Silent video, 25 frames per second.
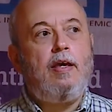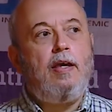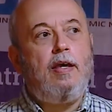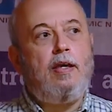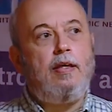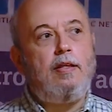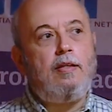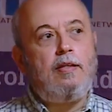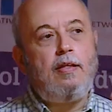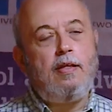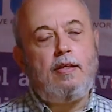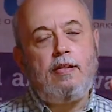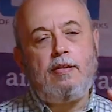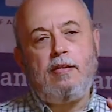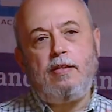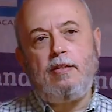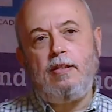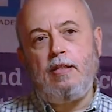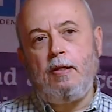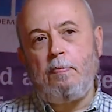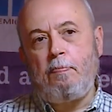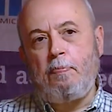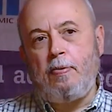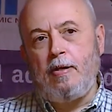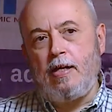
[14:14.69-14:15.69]
Indeed, in
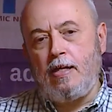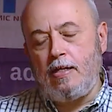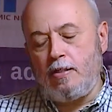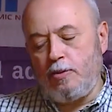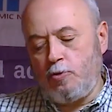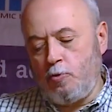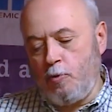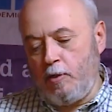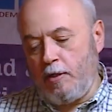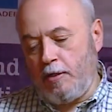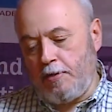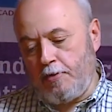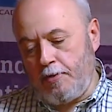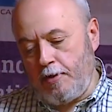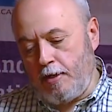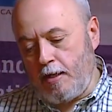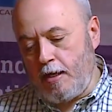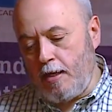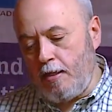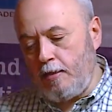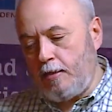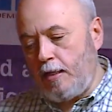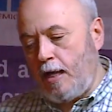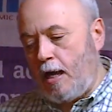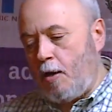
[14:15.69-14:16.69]
the past, we
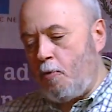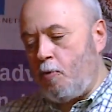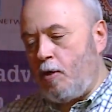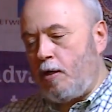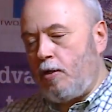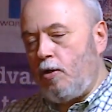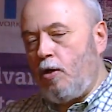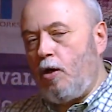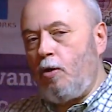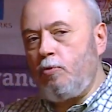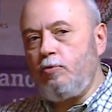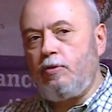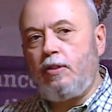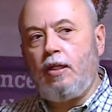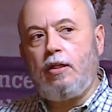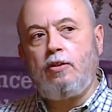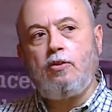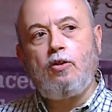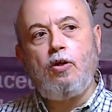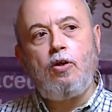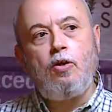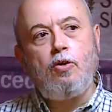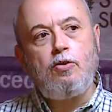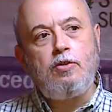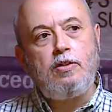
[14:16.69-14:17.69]
create our own
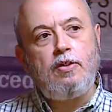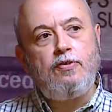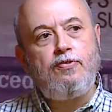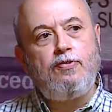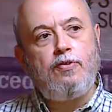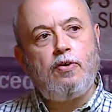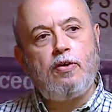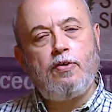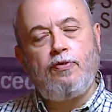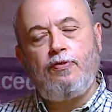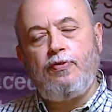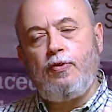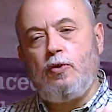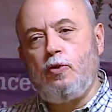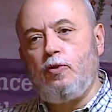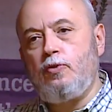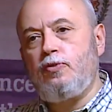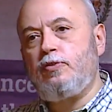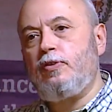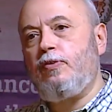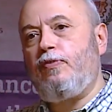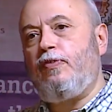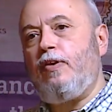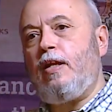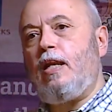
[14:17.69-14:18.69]
technology for
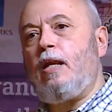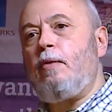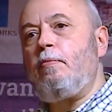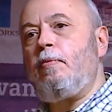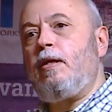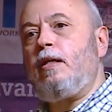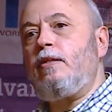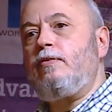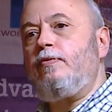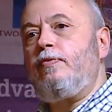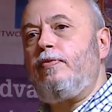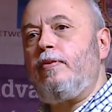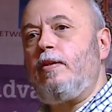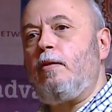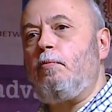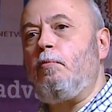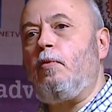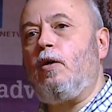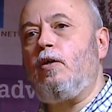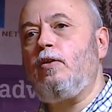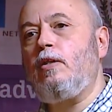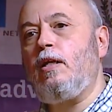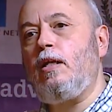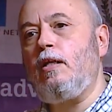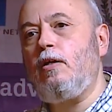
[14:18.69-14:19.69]
fused filament
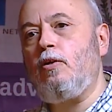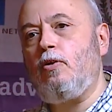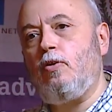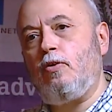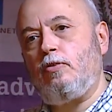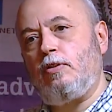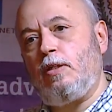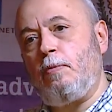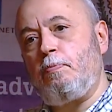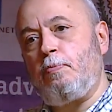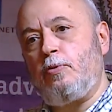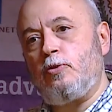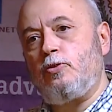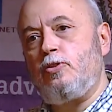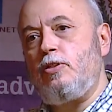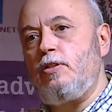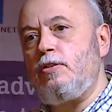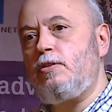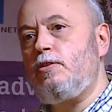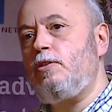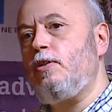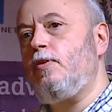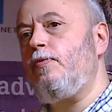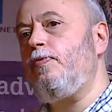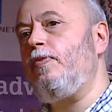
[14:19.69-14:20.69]
modeling or
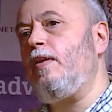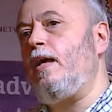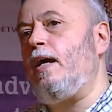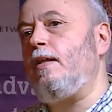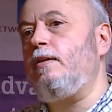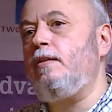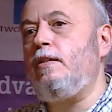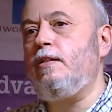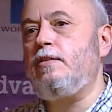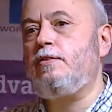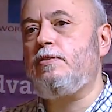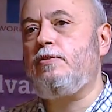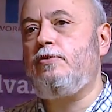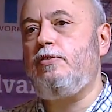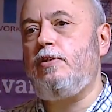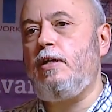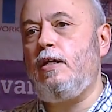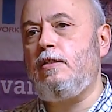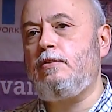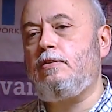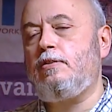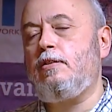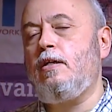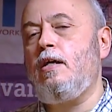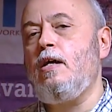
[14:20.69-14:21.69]
deposition, and this
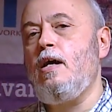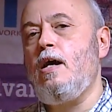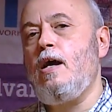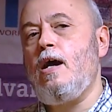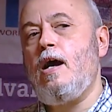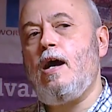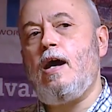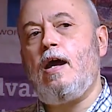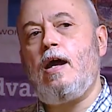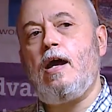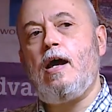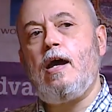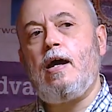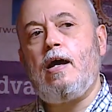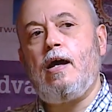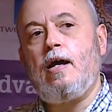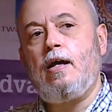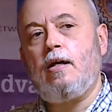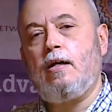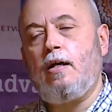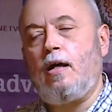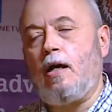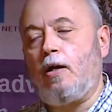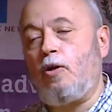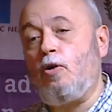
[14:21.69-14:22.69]
creates a
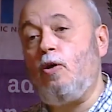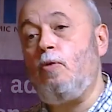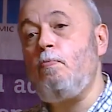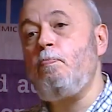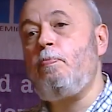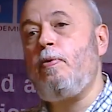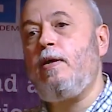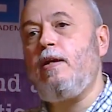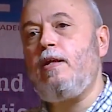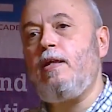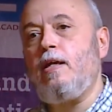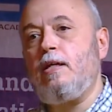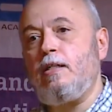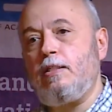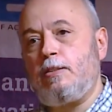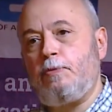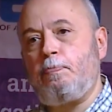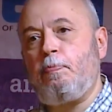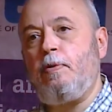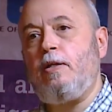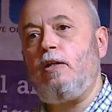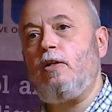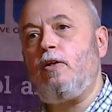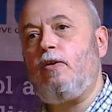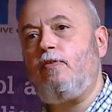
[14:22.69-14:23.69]
company, a
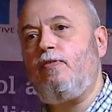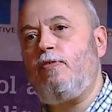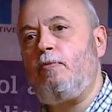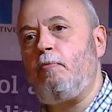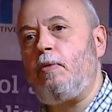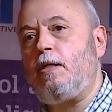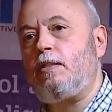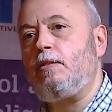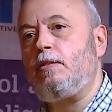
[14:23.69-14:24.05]
spin-off,